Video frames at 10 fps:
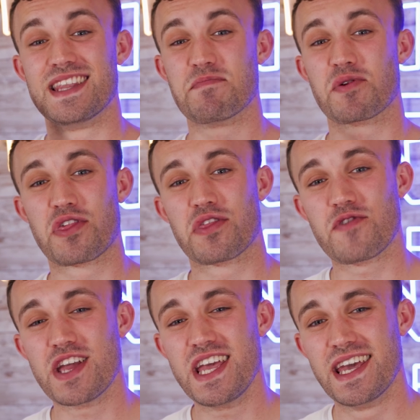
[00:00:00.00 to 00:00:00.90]
Number
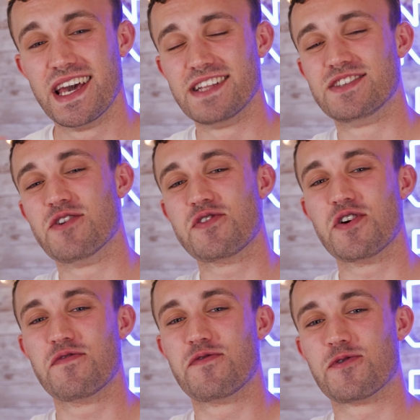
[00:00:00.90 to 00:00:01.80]
three, don't
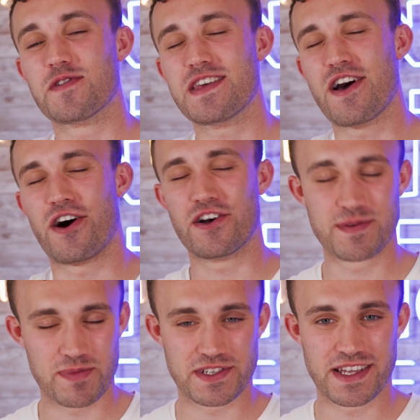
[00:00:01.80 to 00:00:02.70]
go for the
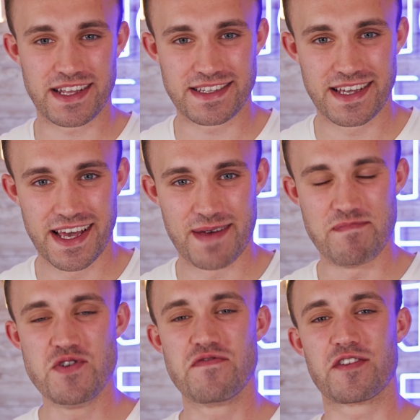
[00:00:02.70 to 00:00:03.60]
100%
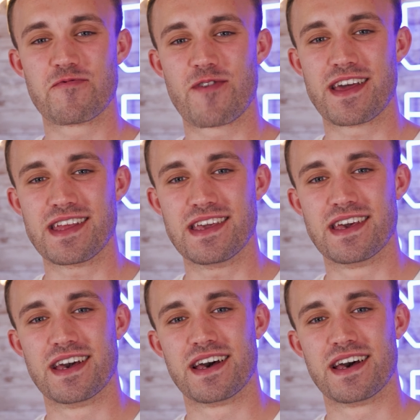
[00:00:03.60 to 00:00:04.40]
move in ready,